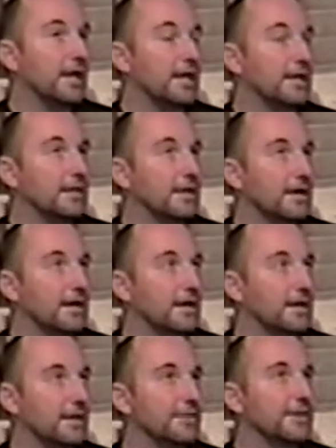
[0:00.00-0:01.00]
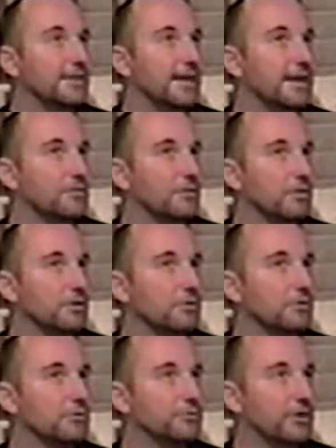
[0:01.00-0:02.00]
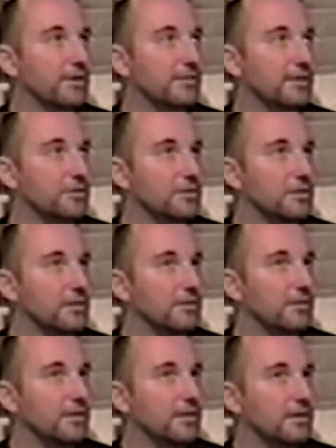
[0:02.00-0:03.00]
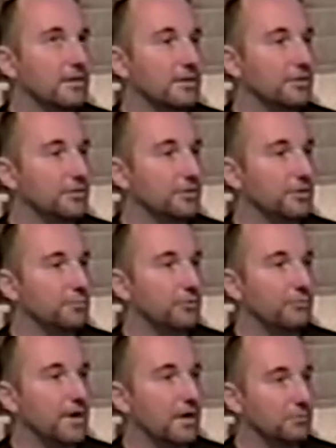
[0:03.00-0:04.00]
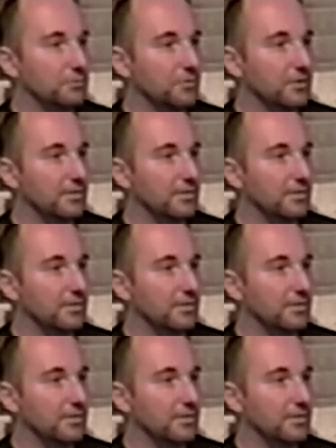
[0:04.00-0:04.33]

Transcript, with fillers: And uh, and I think the actual literal translation is you know, you can move mountains.